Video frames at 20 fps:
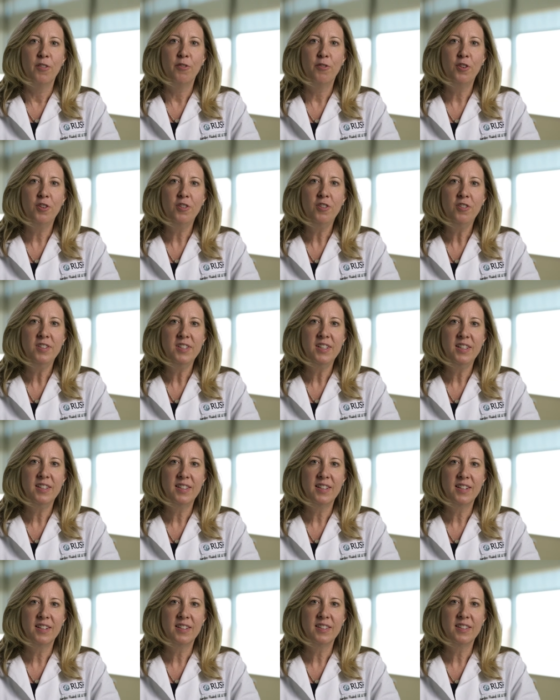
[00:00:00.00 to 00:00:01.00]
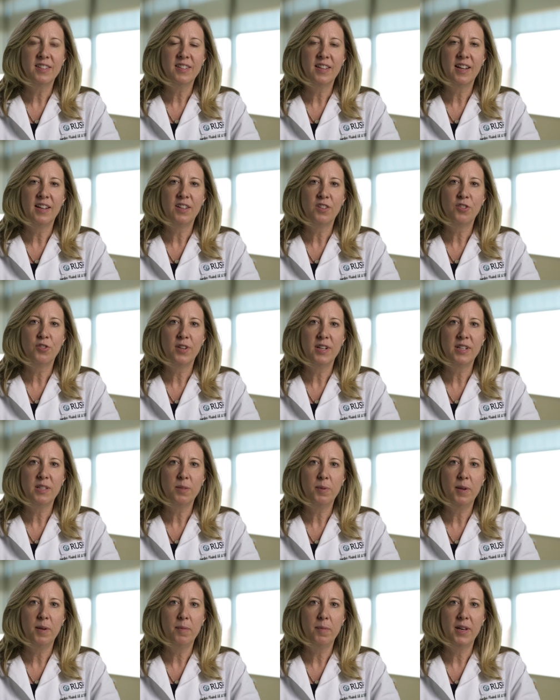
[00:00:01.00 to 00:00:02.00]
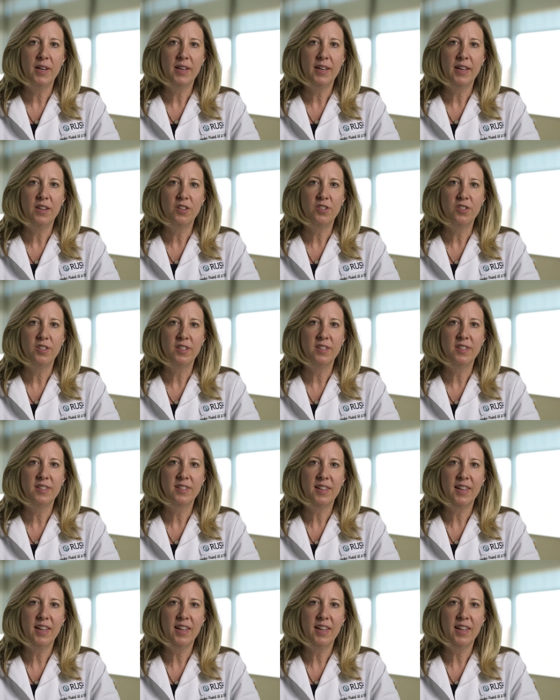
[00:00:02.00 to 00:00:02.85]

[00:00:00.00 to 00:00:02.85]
Further details on transplant medications